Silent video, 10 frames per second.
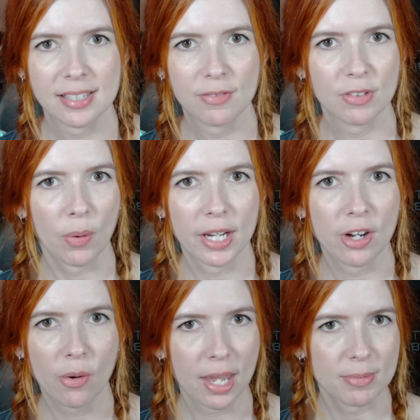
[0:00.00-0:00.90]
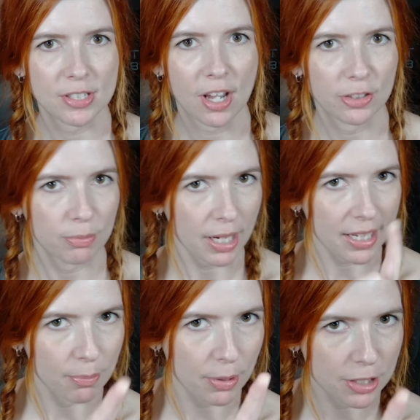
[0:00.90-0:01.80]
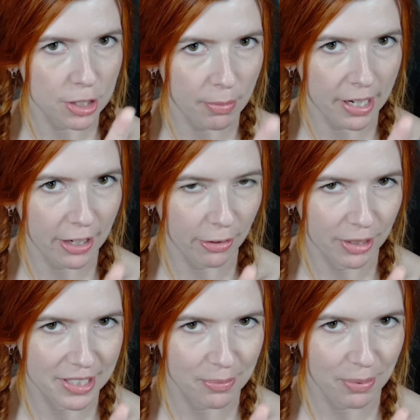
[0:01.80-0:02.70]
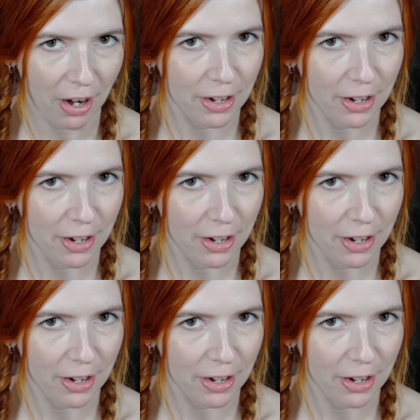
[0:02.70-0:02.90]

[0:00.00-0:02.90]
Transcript: even though I know Amazon, you're making a bunch of money on Rings of Power.